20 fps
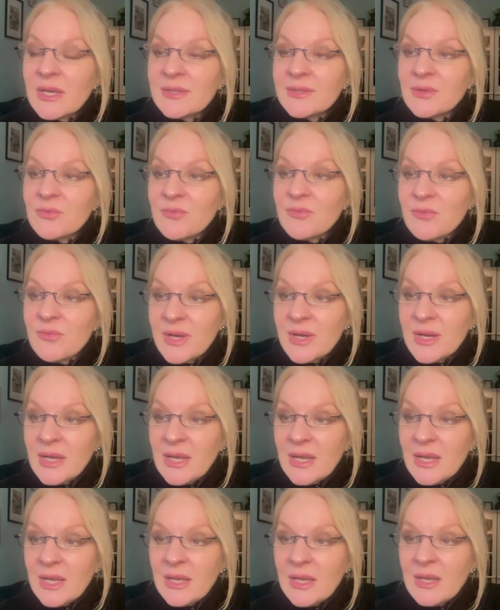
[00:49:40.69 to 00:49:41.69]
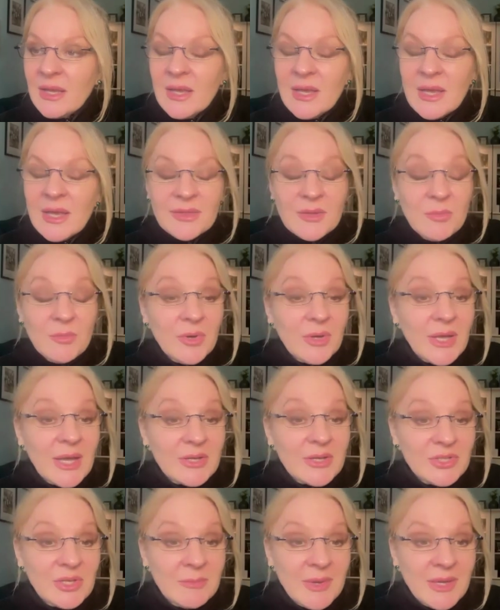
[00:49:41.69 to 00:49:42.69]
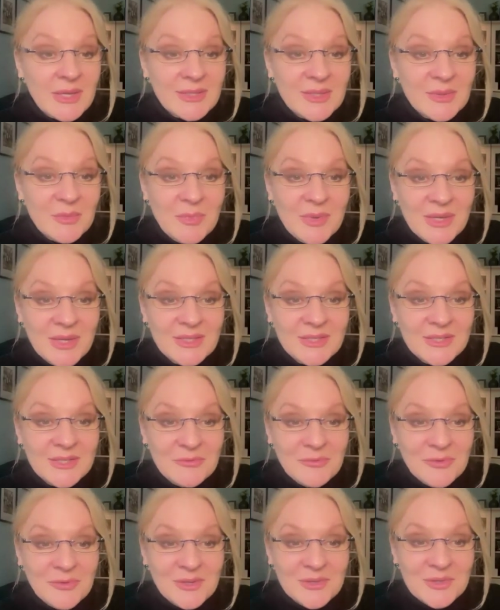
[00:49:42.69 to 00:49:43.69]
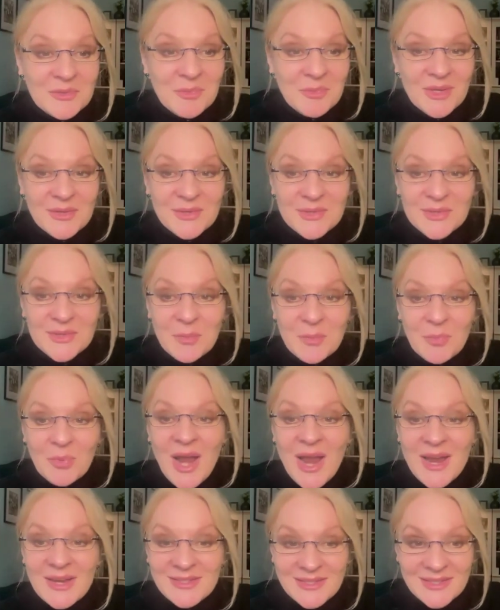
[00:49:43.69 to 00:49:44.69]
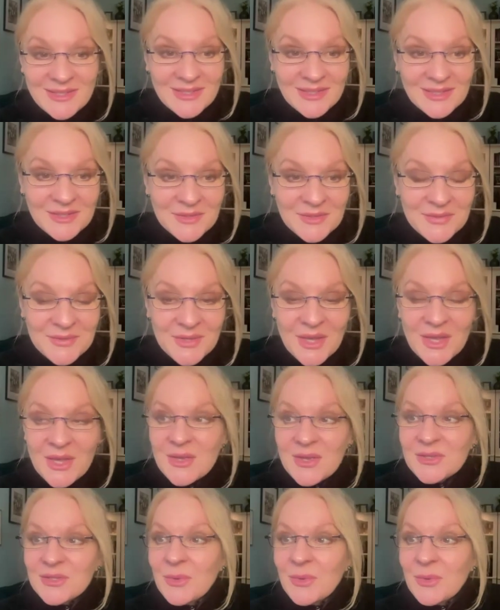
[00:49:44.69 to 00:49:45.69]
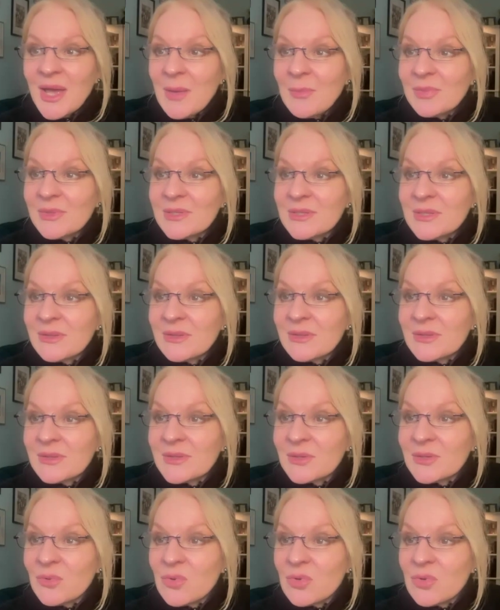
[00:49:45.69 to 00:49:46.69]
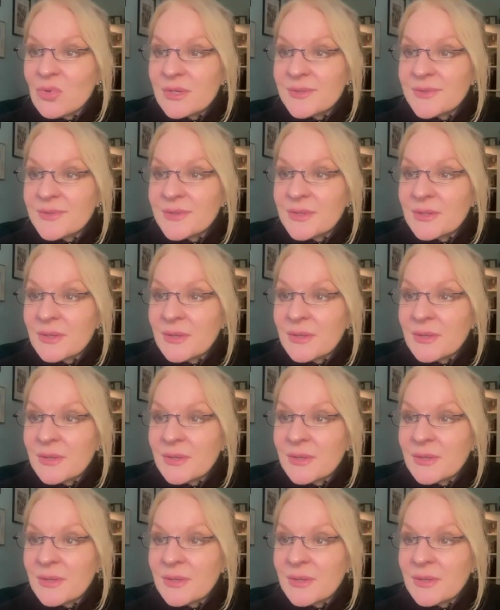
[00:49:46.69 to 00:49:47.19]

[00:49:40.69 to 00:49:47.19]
It's a really, the book actually makes the big difference because the practices, so what happens in this course,